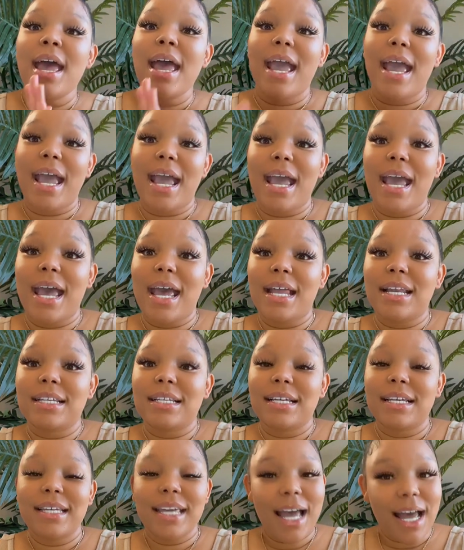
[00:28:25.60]
And
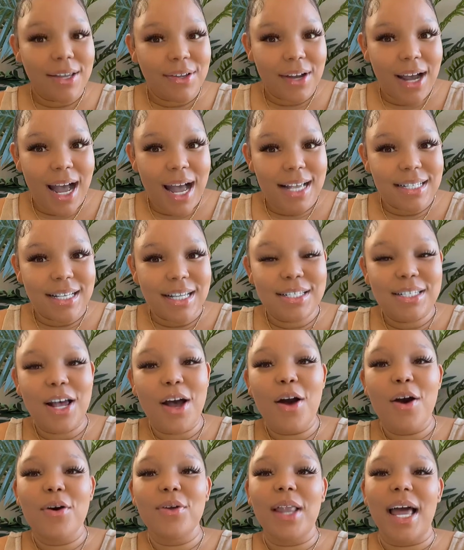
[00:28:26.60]
yeah, you guys,
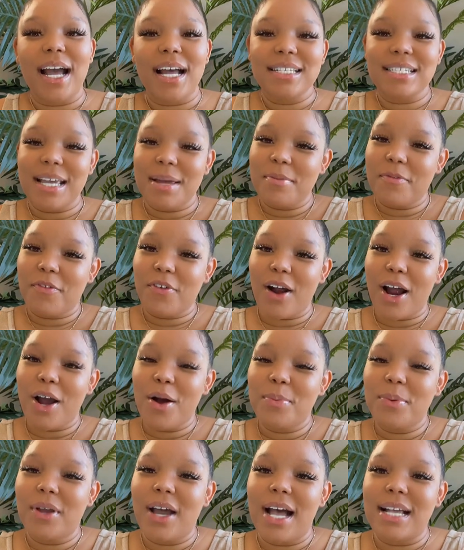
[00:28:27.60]
so like I said before, I
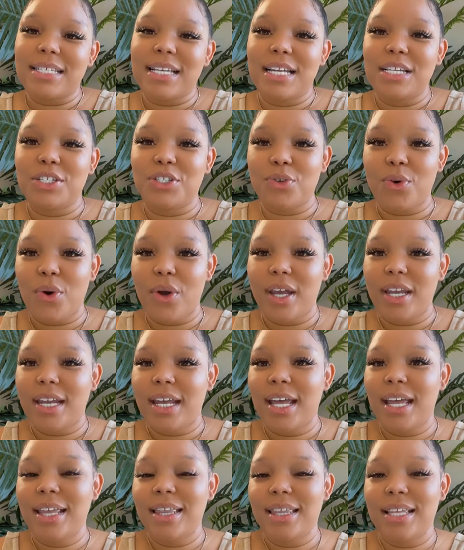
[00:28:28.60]
hope you guys
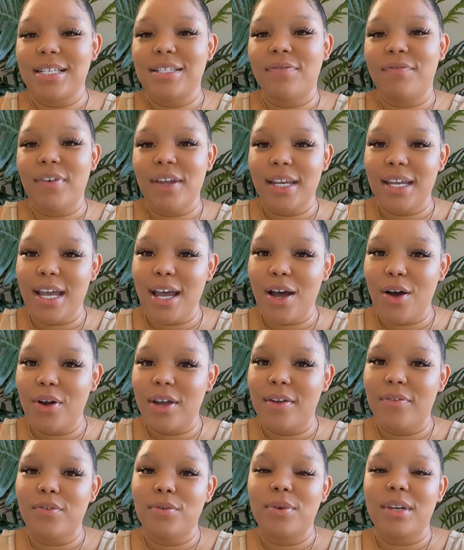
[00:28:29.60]
enjoyed this video.
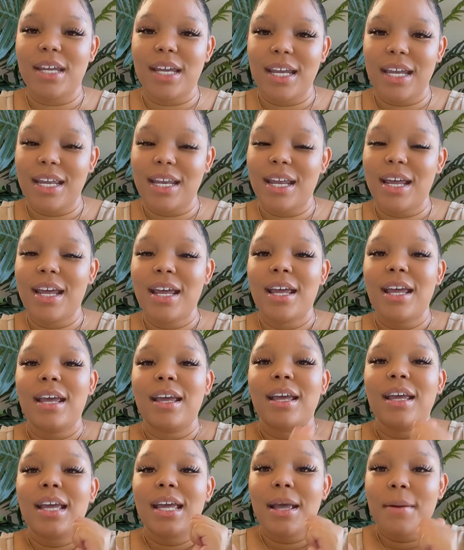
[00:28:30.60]
If you did,
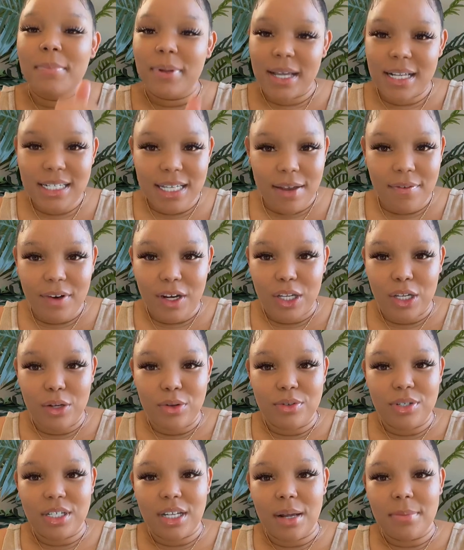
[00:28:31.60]
please give it a
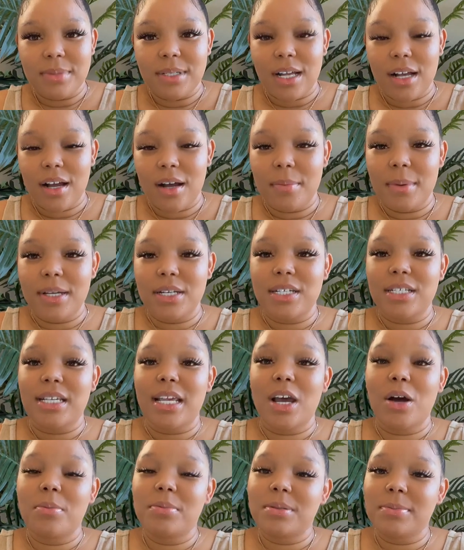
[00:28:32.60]
huge thumbs up. It just
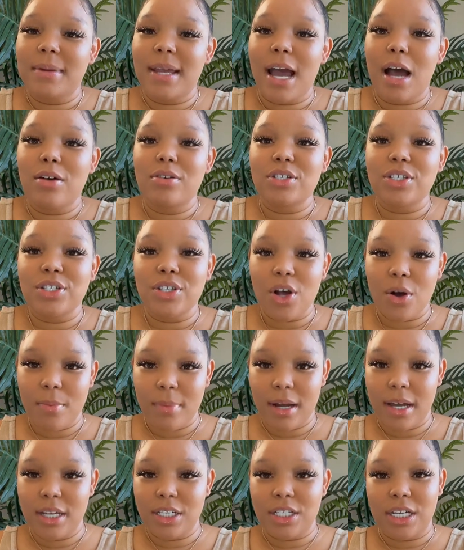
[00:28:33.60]
helps me out so
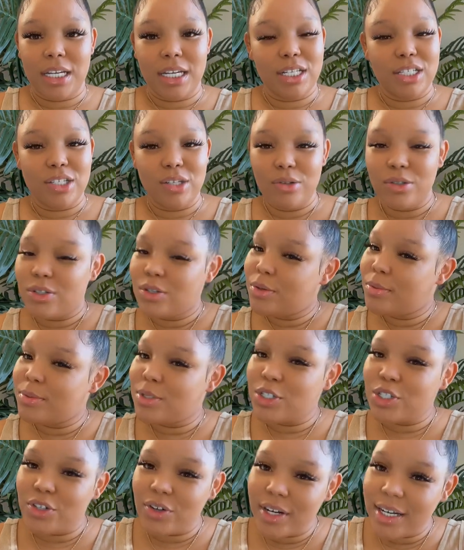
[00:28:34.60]
much in these YouTube
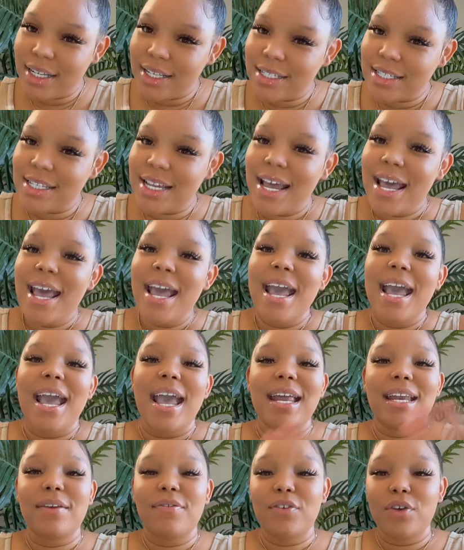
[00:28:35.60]
streets.
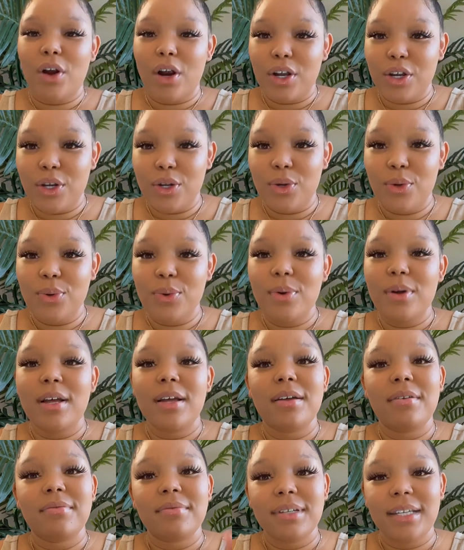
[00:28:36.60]
And if you are new,
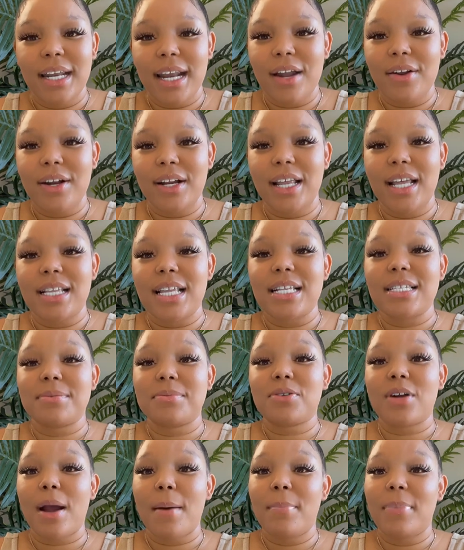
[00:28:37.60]
get down there, click that
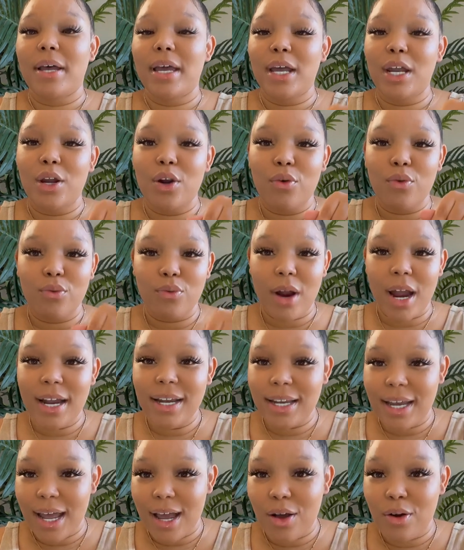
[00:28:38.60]
subscribe button
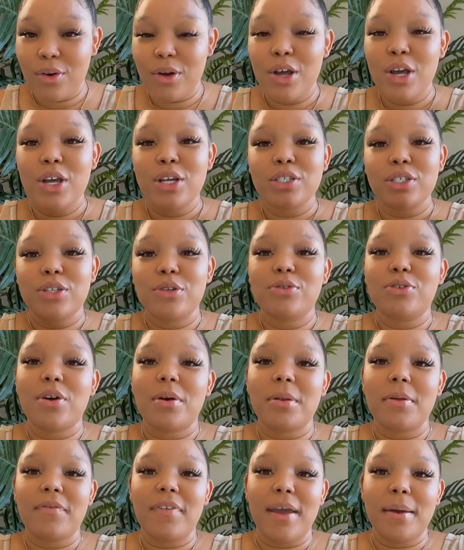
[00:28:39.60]
right now to
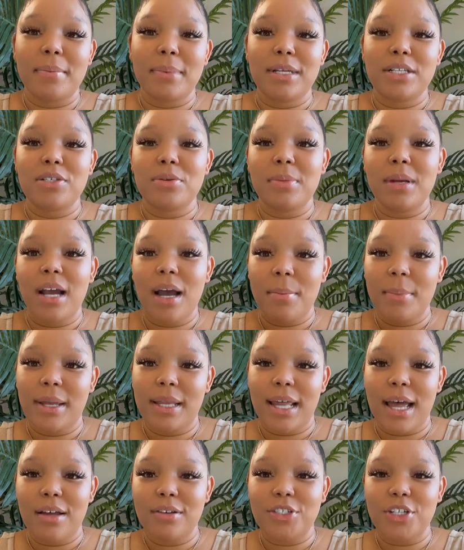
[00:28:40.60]
join the family, to become a
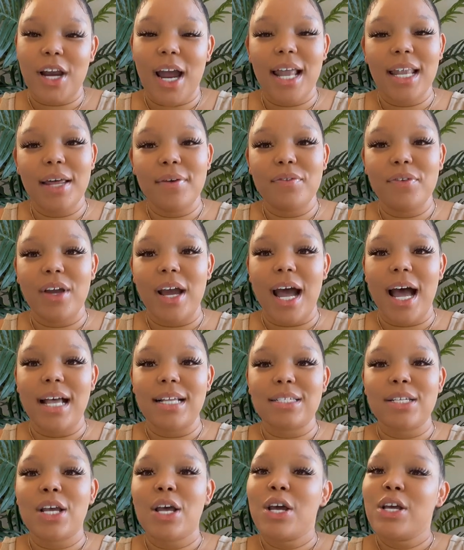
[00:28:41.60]
lounger. I love you
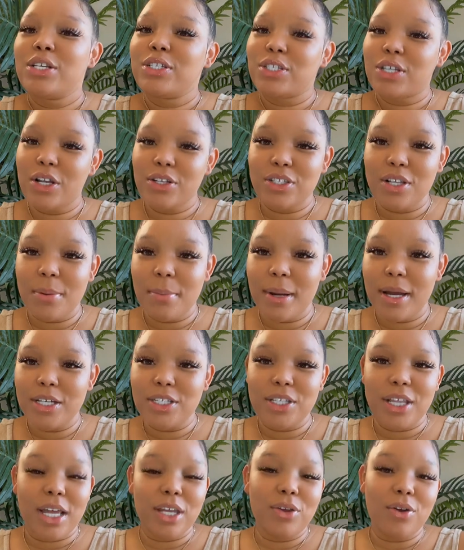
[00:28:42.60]
guys so, so
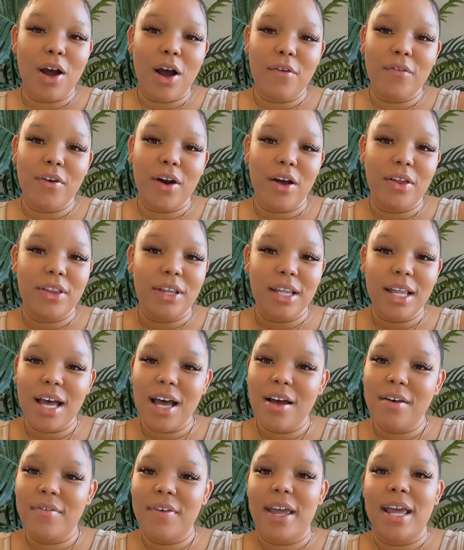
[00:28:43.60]
much. Thank you all for all the
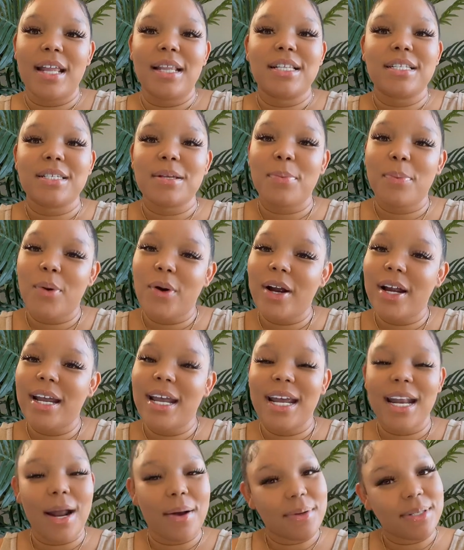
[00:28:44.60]
love and the support,
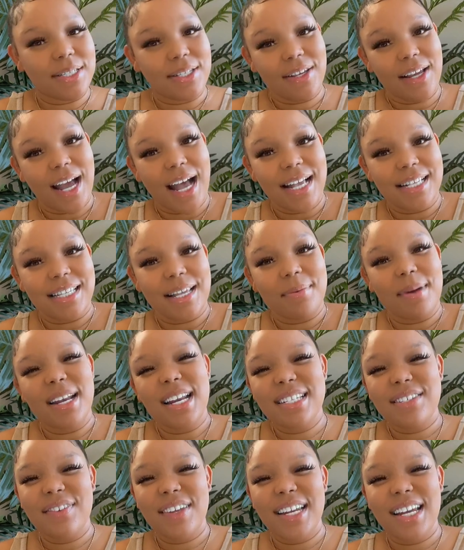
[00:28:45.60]
and I will see you guys in my
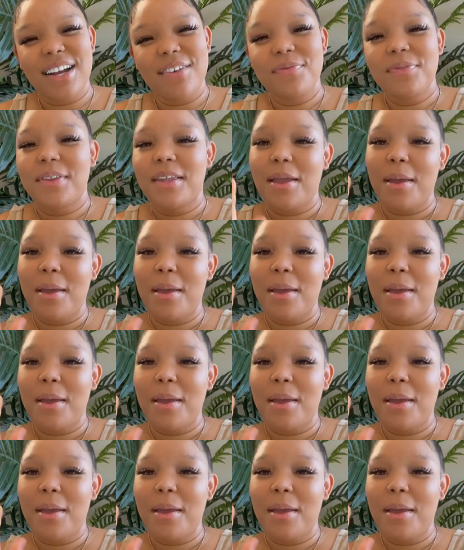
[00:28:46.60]
next video.